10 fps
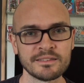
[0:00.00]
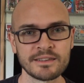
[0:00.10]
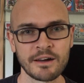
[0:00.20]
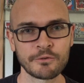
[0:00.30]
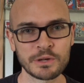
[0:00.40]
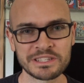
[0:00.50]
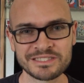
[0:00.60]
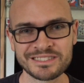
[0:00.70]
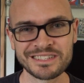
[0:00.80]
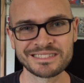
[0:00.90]
Now, if we
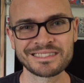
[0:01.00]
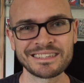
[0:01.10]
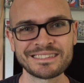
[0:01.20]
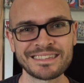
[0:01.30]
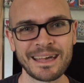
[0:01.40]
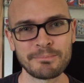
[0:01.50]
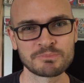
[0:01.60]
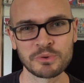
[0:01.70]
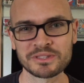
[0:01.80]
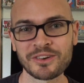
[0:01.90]
could just get that
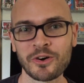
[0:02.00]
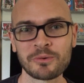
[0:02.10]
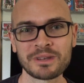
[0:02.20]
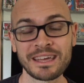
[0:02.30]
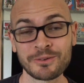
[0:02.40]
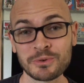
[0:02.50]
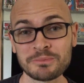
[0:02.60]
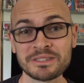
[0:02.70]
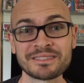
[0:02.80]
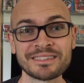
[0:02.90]
sports almanac, we'd
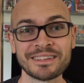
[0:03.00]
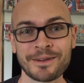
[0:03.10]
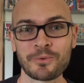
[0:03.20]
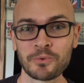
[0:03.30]
be sitting